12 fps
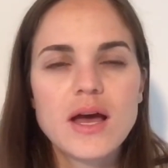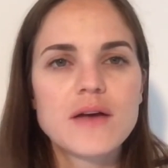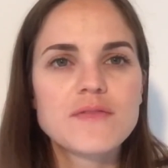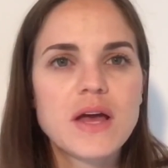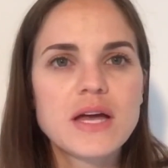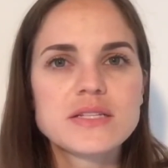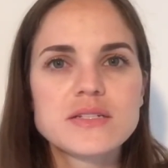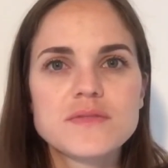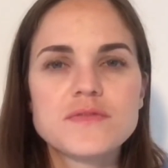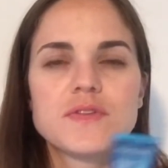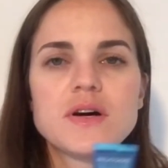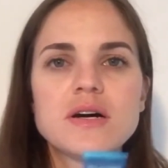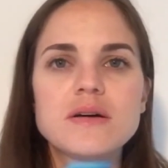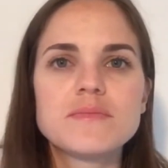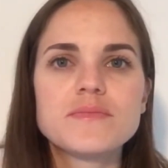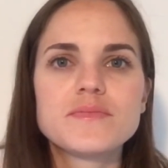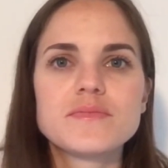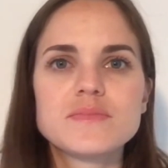I've kind of
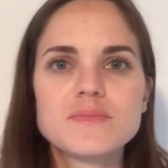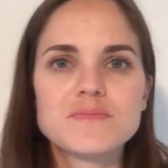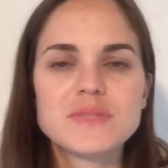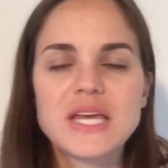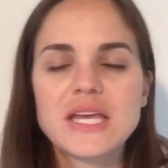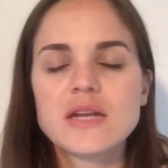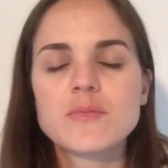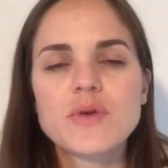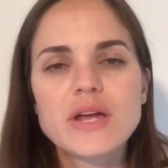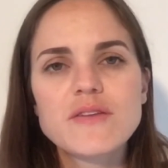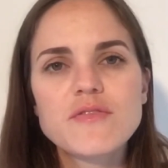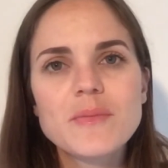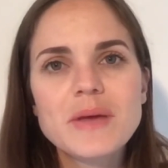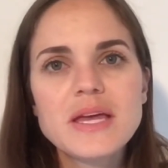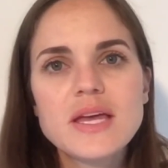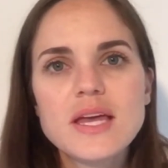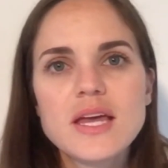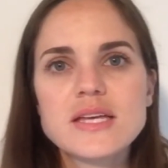taken a break from it
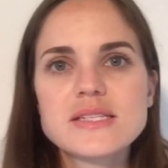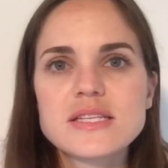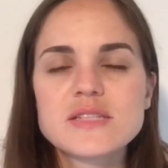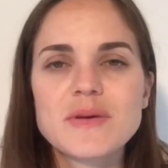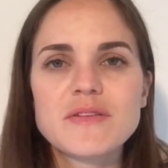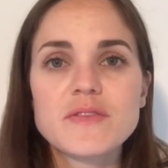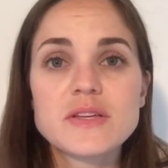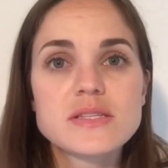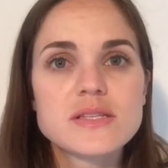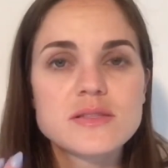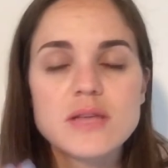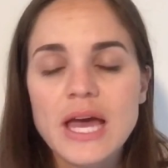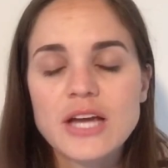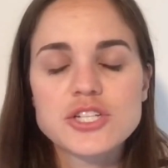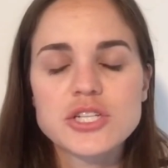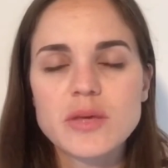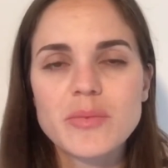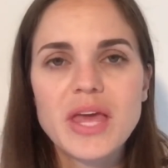since my face is
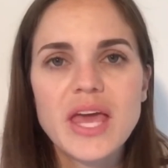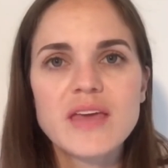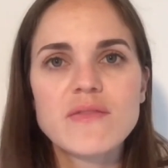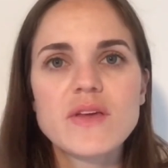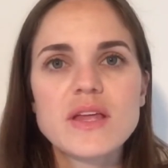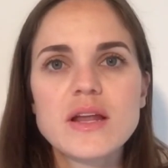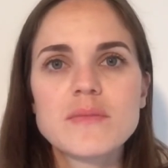actually behaving.